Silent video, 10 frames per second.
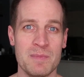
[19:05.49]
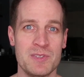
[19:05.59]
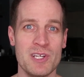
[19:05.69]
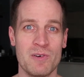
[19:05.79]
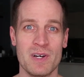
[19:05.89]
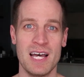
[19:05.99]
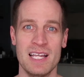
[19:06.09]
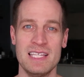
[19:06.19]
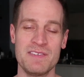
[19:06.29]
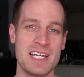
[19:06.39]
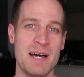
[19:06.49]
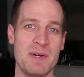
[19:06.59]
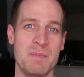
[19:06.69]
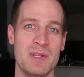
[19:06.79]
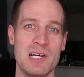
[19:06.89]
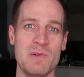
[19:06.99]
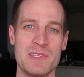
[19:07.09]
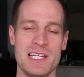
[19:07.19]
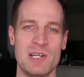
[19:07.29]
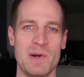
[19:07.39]
So leave a comment below
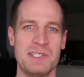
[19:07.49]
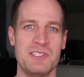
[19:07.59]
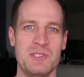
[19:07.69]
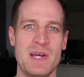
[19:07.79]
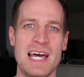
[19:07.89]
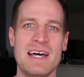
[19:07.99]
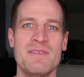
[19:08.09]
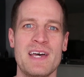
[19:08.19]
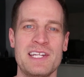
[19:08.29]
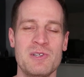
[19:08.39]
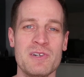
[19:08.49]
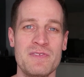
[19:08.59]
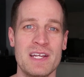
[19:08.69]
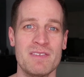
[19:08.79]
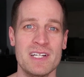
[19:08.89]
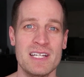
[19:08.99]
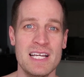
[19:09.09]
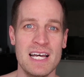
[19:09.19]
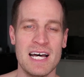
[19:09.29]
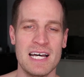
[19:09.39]
with any questions you have and your favorite
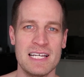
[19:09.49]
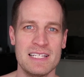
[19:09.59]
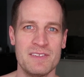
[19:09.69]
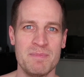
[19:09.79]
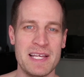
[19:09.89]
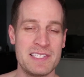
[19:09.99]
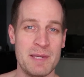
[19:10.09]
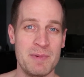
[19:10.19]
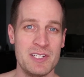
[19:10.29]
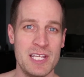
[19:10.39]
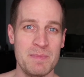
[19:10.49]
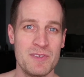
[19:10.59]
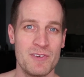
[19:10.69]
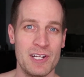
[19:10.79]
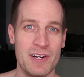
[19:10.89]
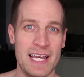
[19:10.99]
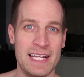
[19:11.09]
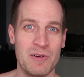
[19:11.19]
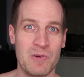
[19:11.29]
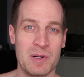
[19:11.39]
manscaping tips for your
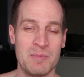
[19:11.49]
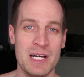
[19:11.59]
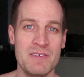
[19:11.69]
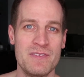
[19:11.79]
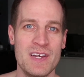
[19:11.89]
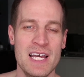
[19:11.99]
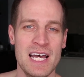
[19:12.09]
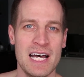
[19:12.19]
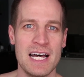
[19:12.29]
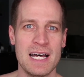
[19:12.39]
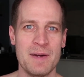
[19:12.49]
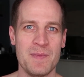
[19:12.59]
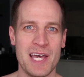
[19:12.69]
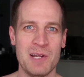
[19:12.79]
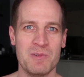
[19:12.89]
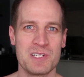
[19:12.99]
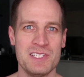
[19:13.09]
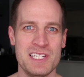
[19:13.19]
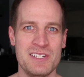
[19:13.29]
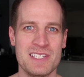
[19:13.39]
head or above, and we'll
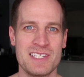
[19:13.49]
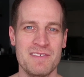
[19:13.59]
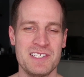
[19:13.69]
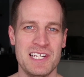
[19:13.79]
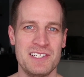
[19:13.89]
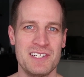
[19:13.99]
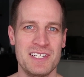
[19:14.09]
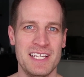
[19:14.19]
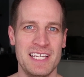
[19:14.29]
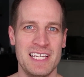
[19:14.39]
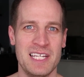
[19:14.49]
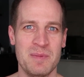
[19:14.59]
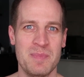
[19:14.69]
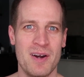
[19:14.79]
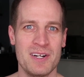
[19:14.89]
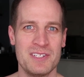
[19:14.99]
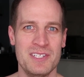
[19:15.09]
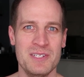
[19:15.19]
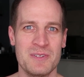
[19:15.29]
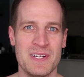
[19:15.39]
continue this conversation in part
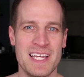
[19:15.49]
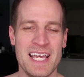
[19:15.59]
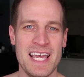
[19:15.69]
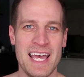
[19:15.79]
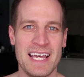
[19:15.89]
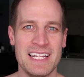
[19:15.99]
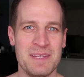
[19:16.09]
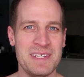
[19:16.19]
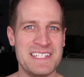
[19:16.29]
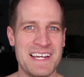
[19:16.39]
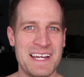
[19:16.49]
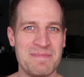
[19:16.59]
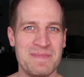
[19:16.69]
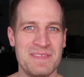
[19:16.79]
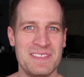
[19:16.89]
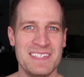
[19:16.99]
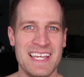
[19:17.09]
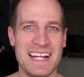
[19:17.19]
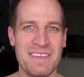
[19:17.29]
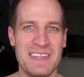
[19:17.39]
2. And in the meantime,
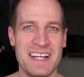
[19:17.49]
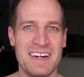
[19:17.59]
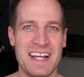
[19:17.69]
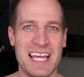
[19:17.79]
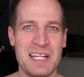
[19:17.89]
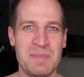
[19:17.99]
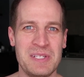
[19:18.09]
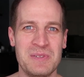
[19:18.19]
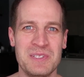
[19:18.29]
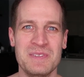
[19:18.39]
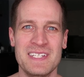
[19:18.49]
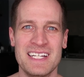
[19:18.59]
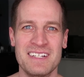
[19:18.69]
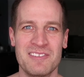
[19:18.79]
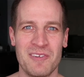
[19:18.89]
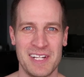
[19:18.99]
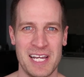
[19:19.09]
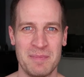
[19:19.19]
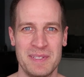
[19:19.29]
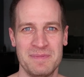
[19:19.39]
get out there and be who you needed growing
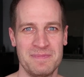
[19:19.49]
up.